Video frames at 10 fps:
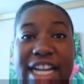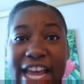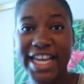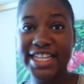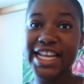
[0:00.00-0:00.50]

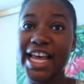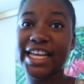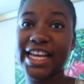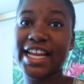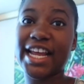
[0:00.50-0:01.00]
Today is
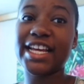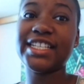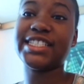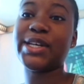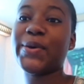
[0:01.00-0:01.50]
elegant
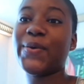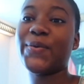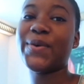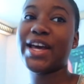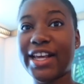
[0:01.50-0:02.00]
night, so
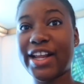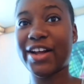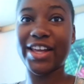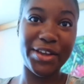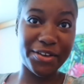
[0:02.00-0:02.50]
I'm gonna get
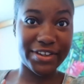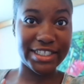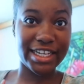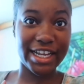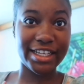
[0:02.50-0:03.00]
all cute for
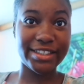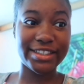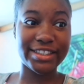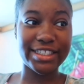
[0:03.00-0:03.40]
tonight.